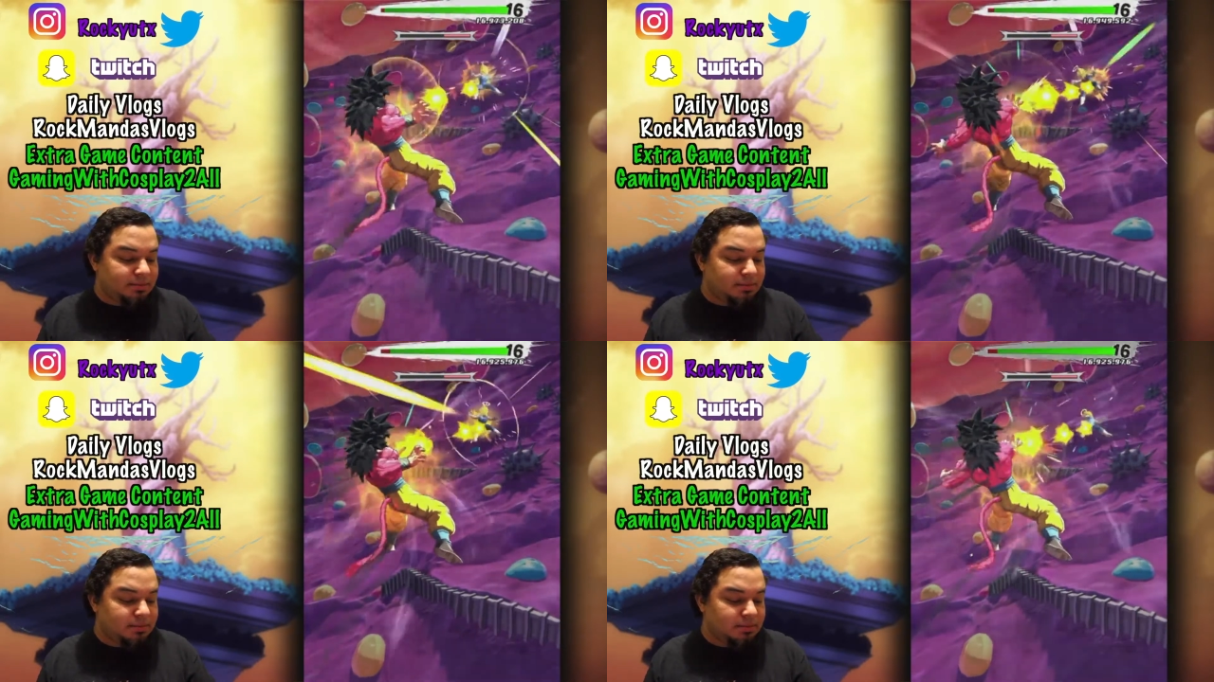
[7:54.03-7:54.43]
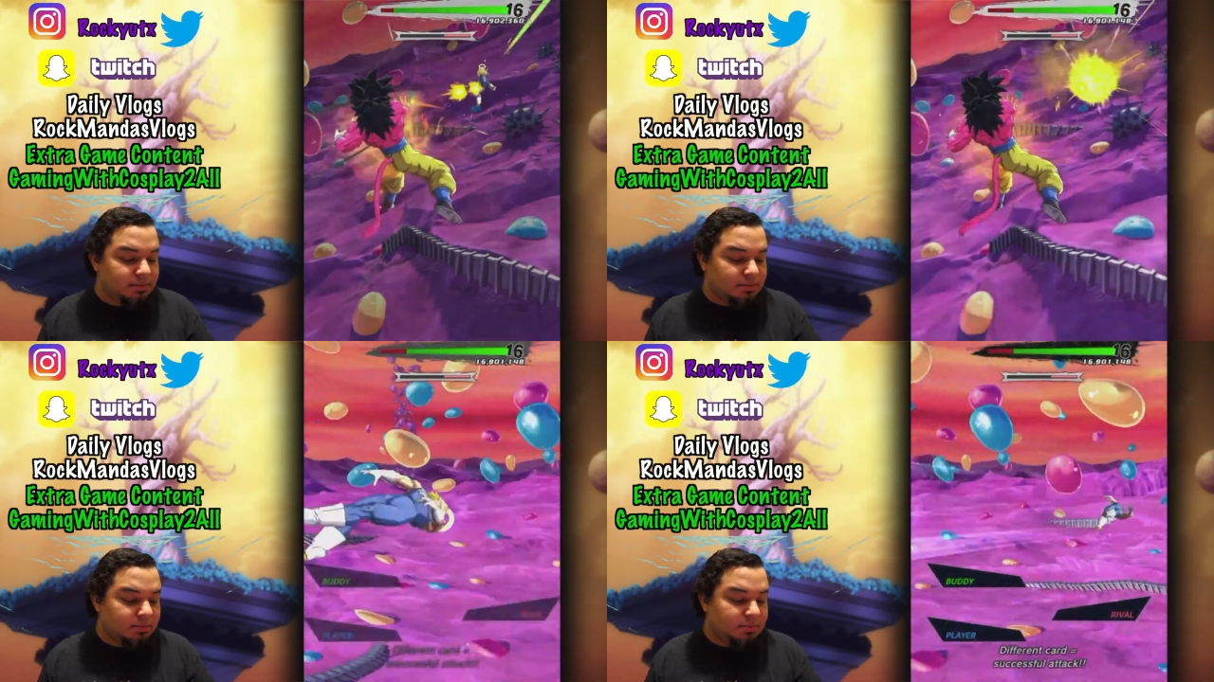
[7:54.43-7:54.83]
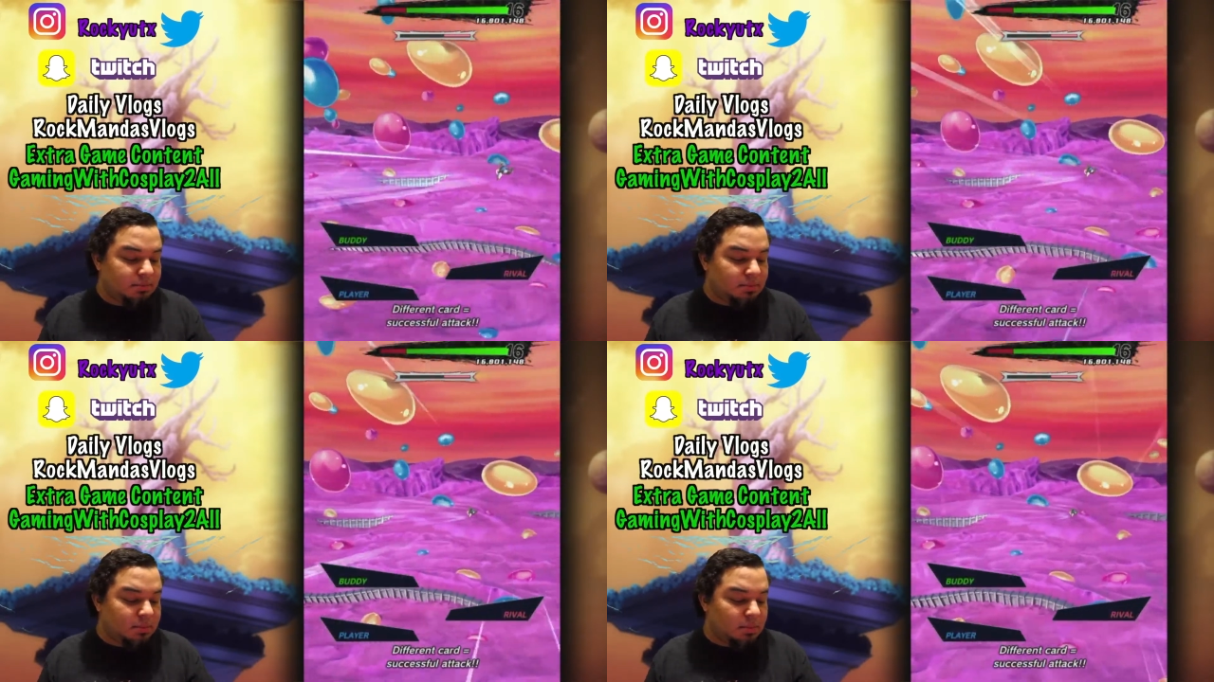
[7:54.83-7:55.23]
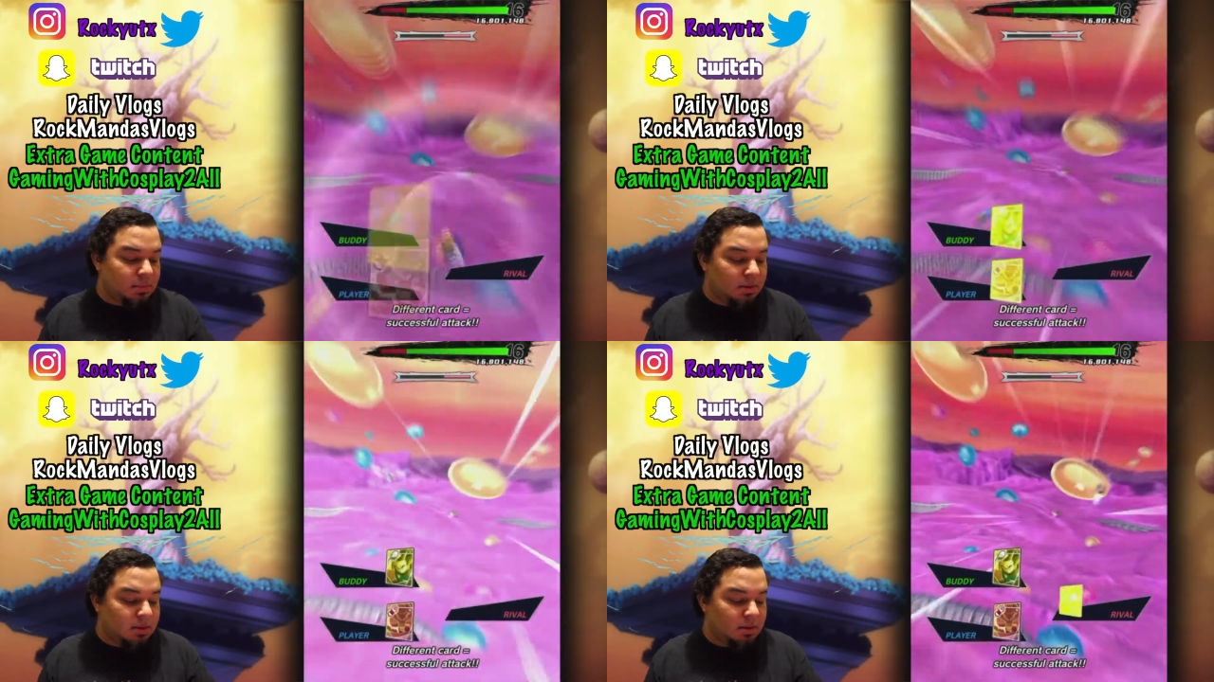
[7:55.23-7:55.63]

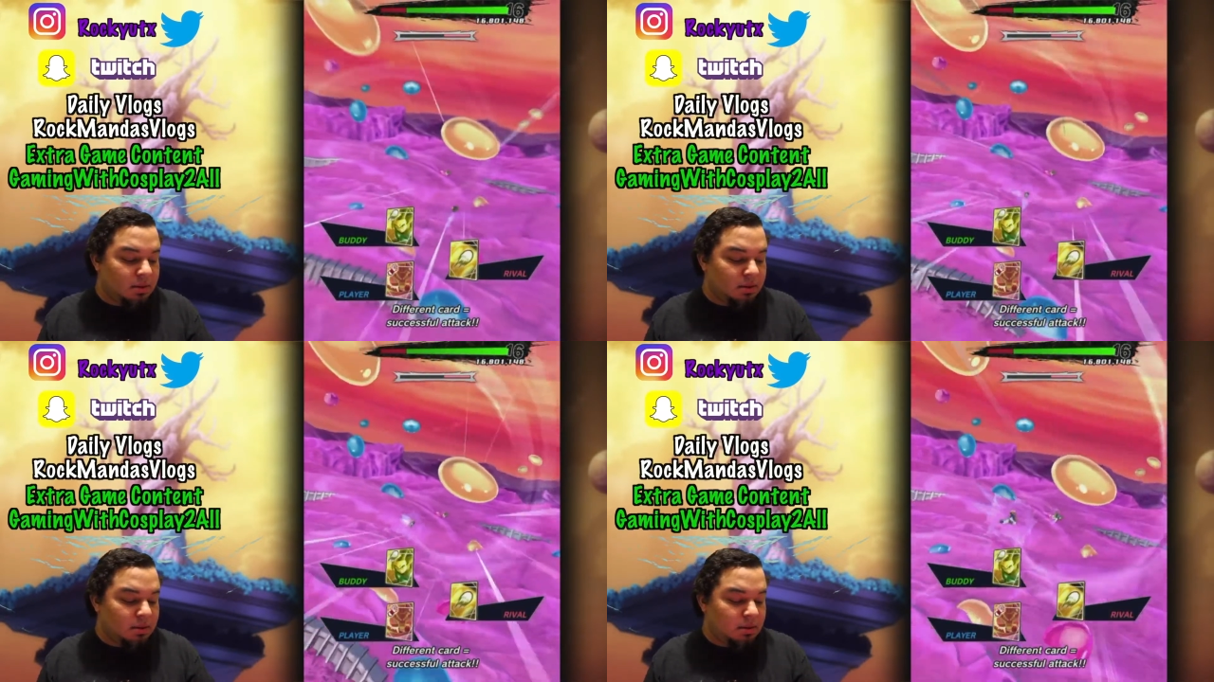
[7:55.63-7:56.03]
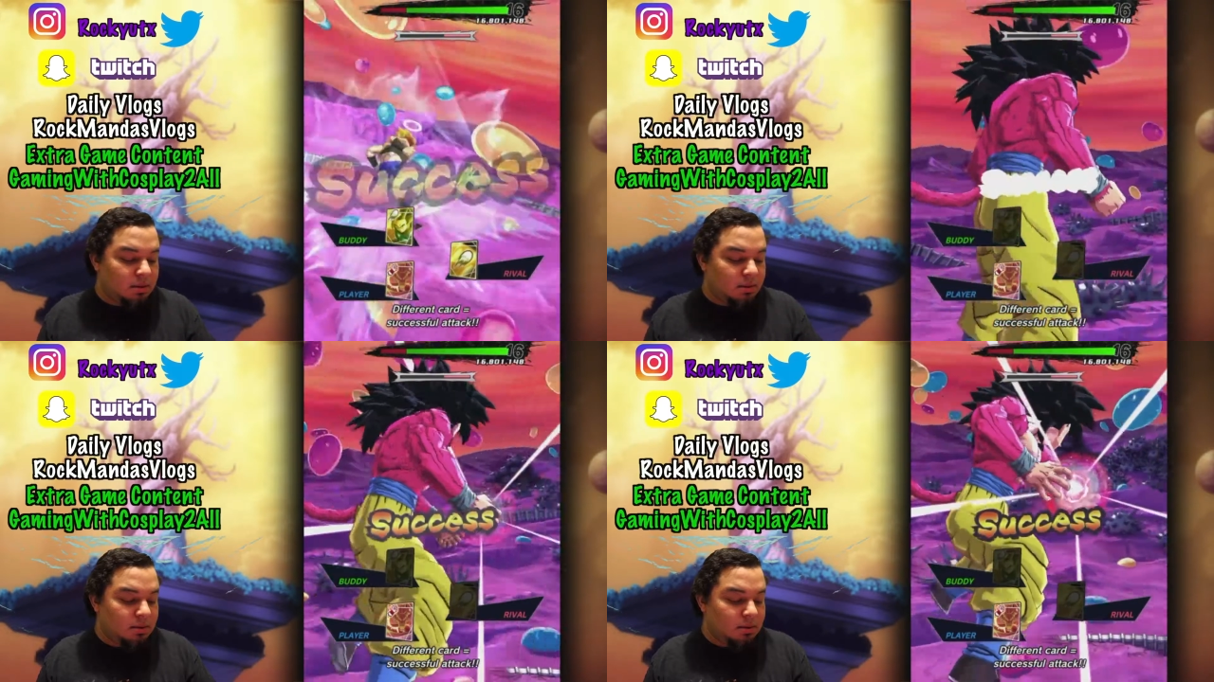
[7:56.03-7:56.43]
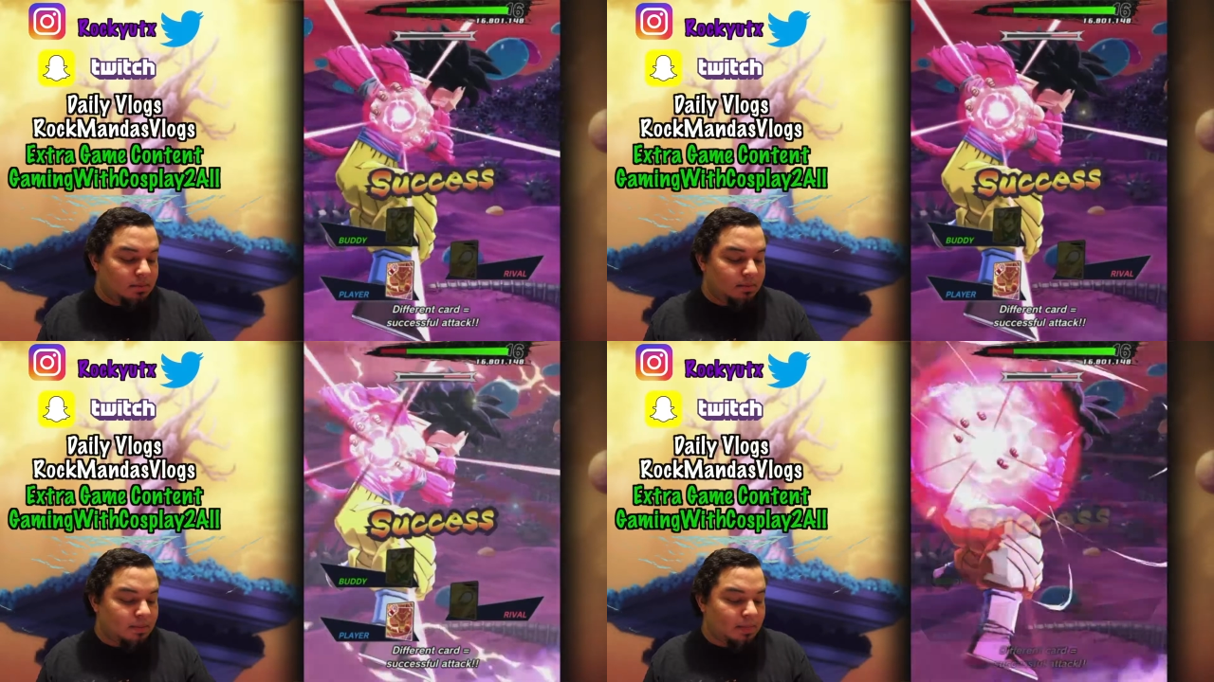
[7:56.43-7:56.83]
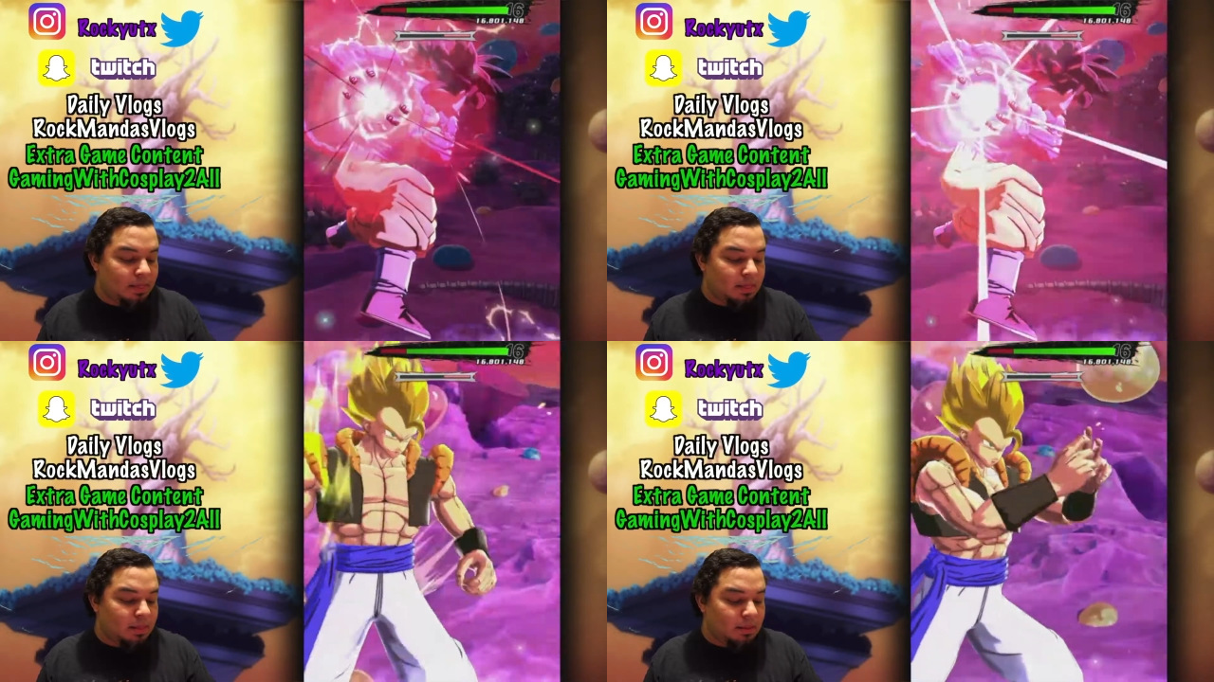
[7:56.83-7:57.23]

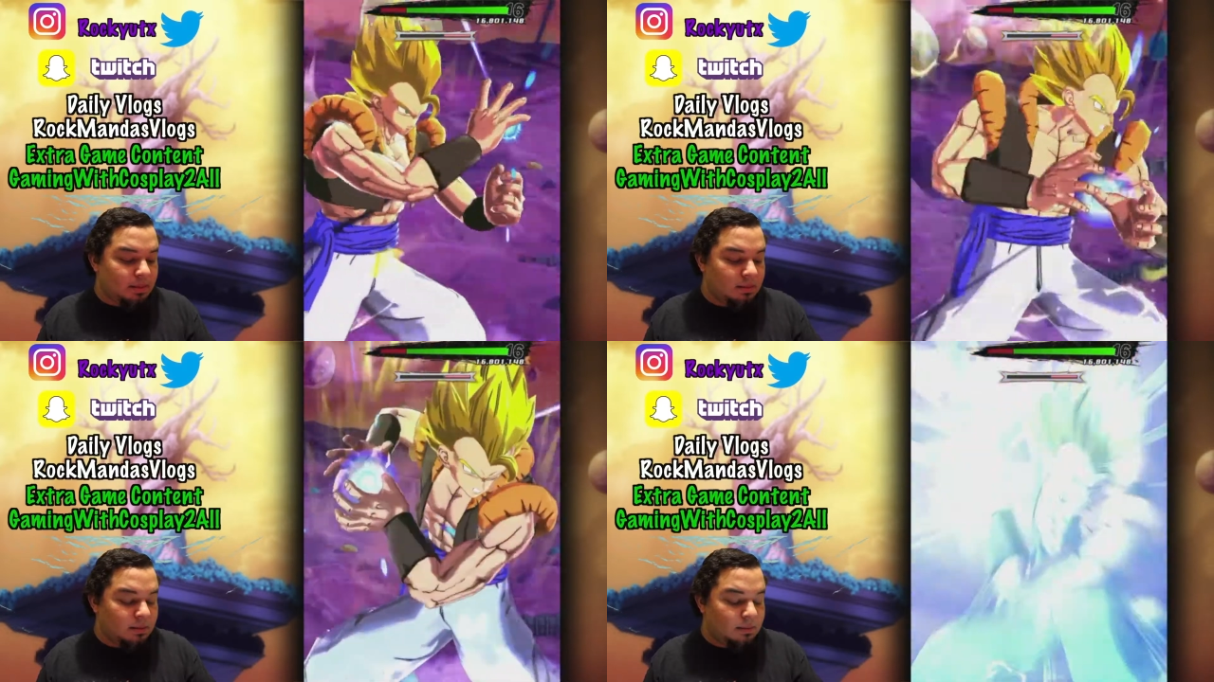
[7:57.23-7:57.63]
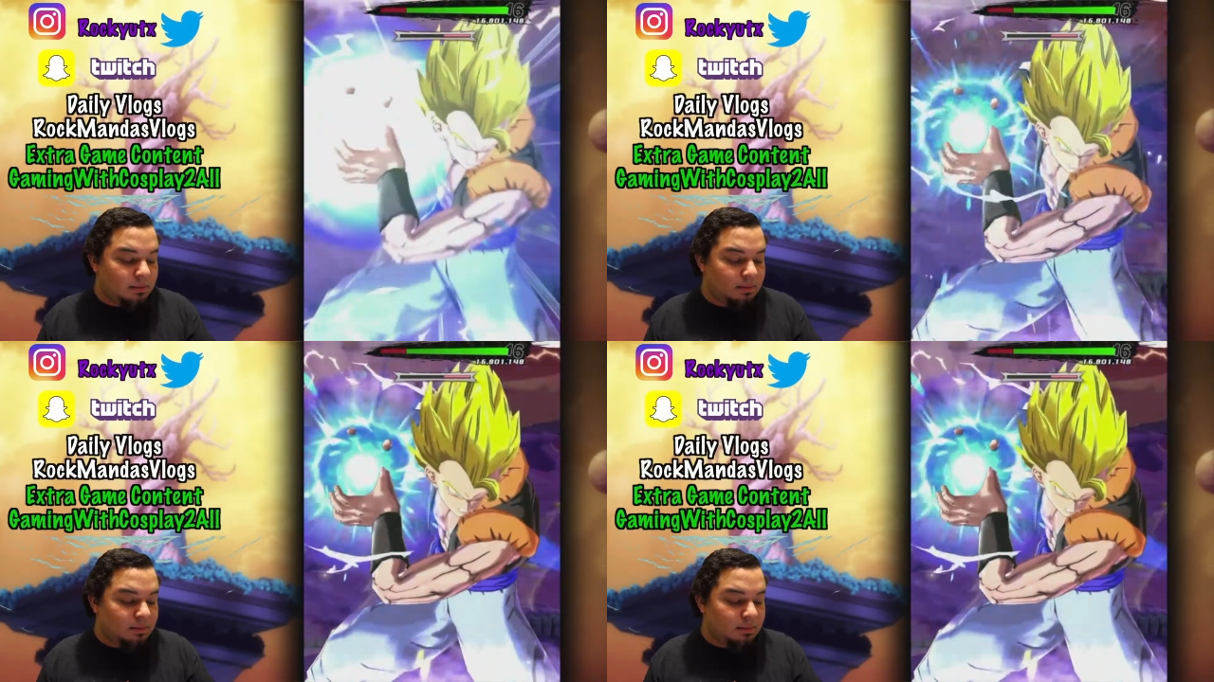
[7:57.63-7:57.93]
(silence)